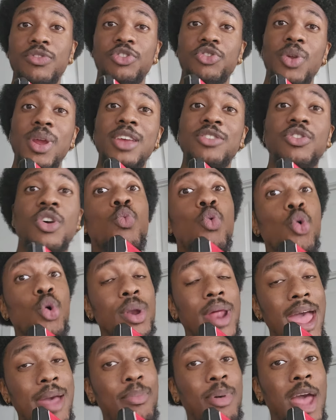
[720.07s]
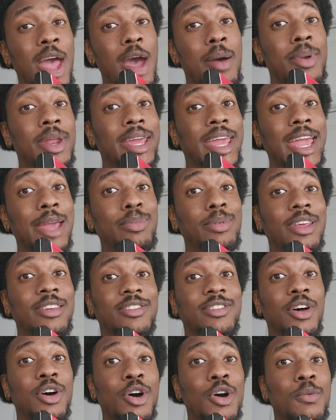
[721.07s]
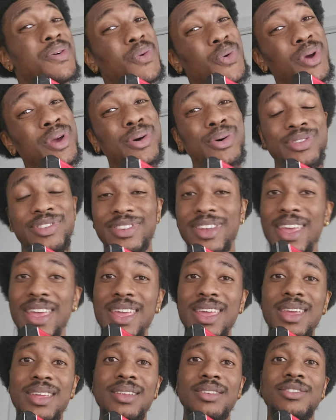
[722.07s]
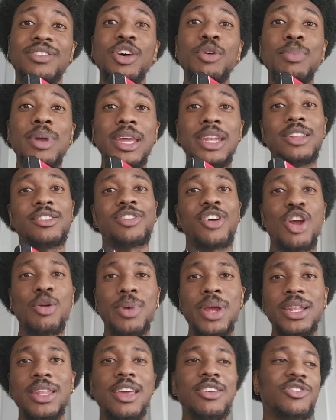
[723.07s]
stretch. Will they be able to keep this up? We'll see. To be determined, they